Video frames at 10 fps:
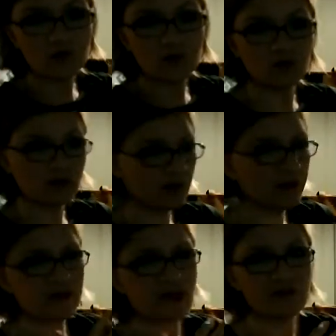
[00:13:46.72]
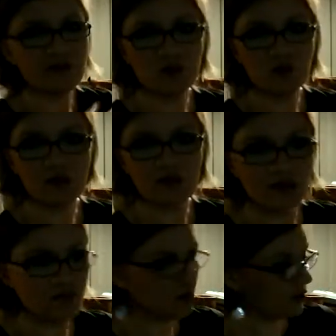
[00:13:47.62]
this one with me because I have another one that I
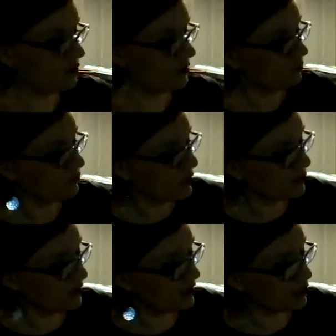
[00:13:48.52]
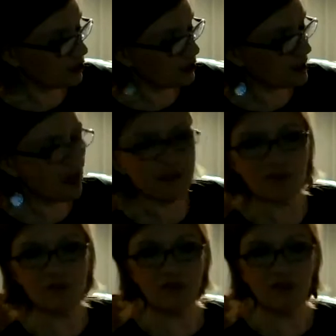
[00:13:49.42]
love to use, but the two sides
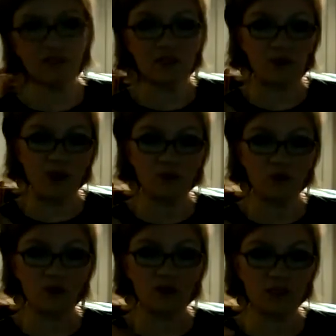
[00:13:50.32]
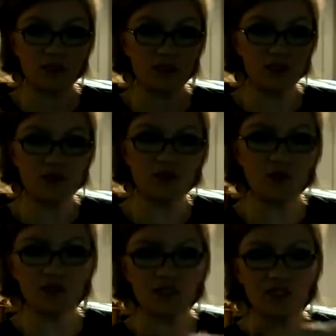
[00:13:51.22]
can be popped open and extended, so
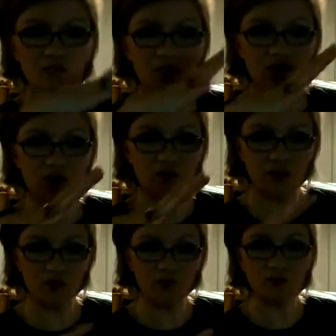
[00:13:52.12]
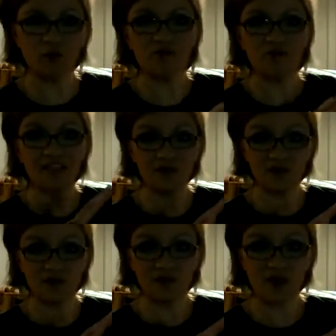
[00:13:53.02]
it gives a little bit more of a give
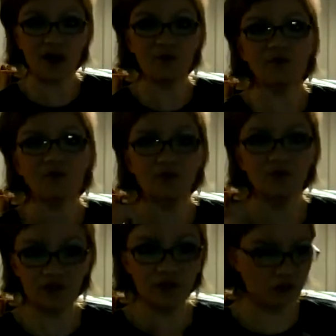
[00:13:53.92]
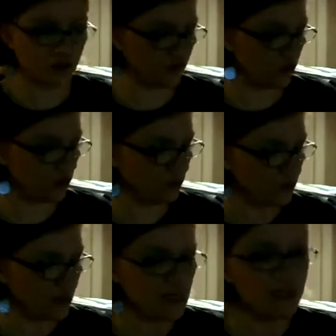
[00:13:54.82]
at the top if you've really shoved it full.
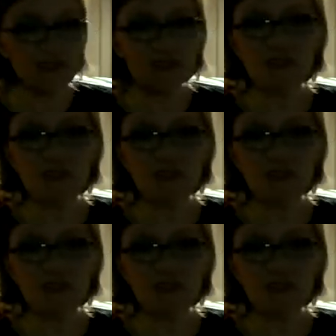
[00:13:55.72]
This